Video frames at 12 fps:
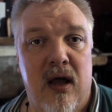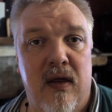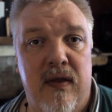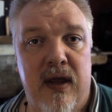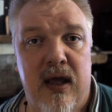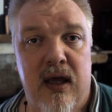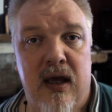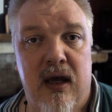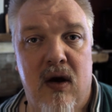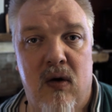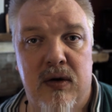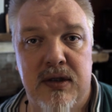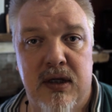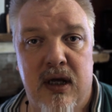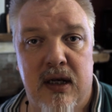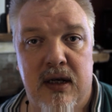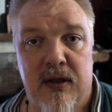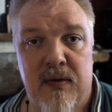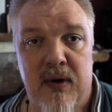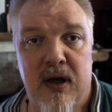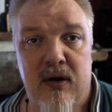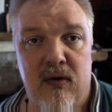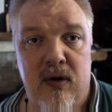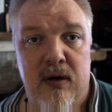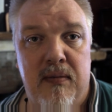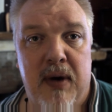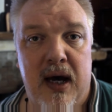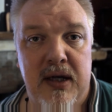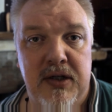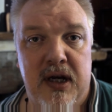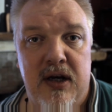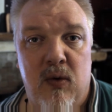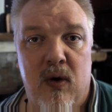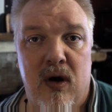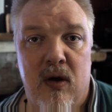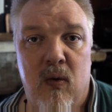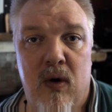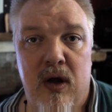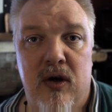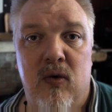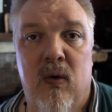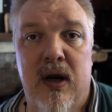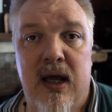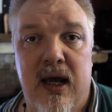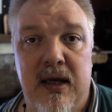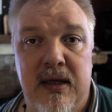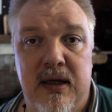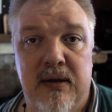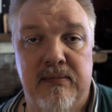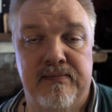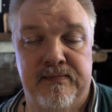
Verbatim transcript: the goal is to get to 300 by January 1, 2018.